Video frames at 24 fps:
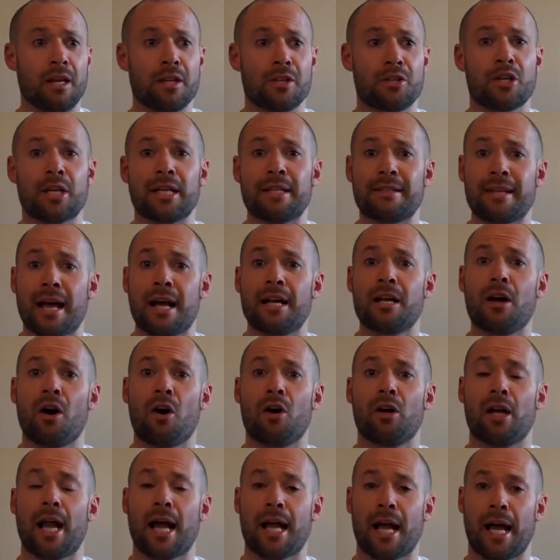She can tell you
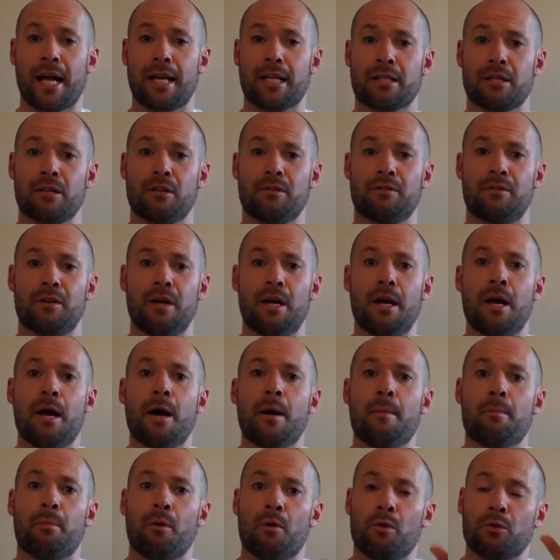all that kind of stuff.
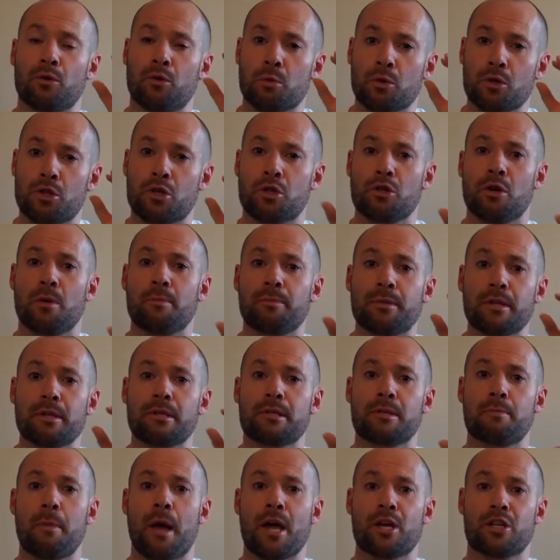But there was something
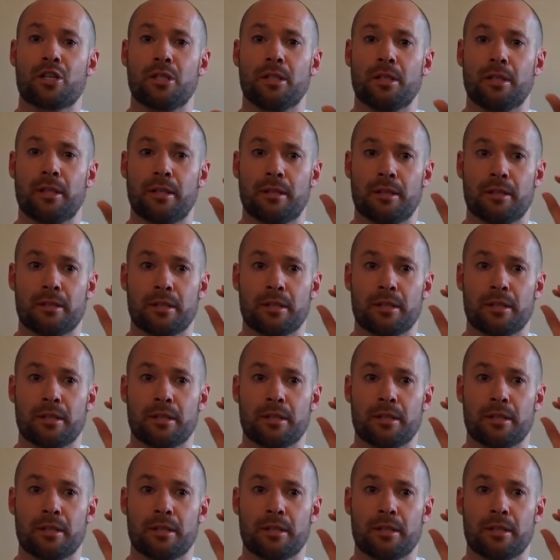special